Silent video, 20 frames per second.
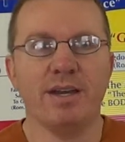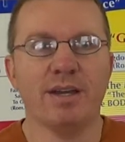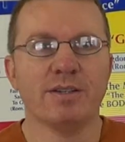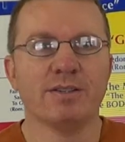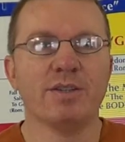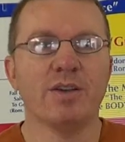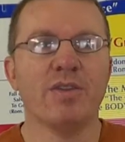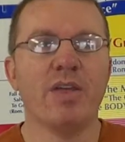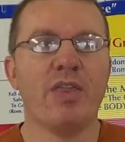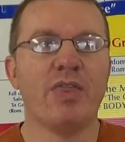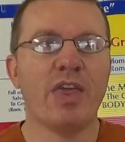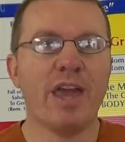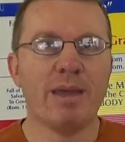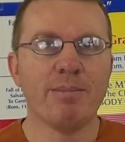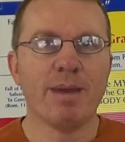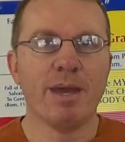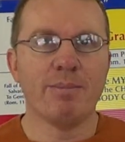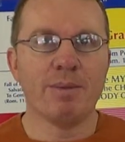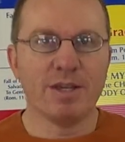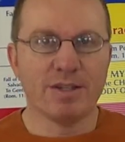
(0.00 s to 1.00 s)
so that they
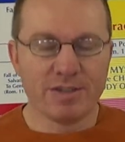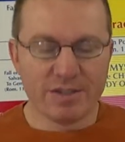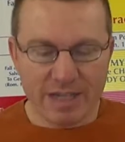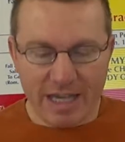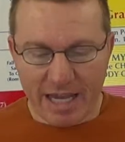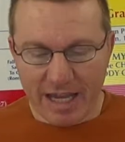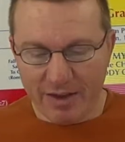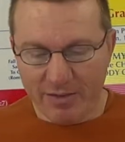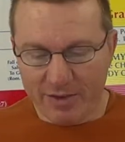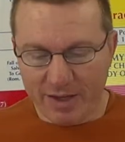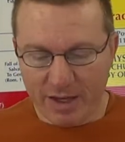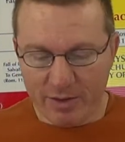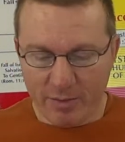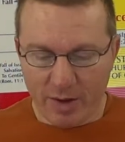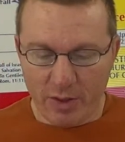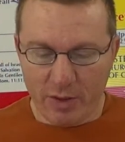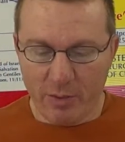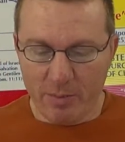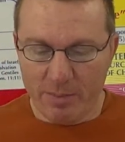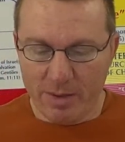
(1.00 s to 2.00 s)
may be saved and
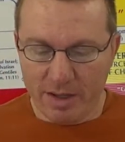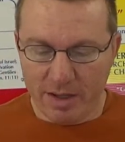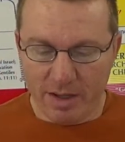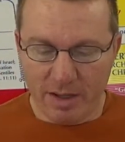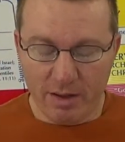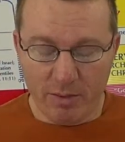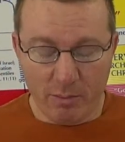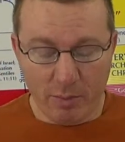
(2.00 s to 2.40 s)
rather, be,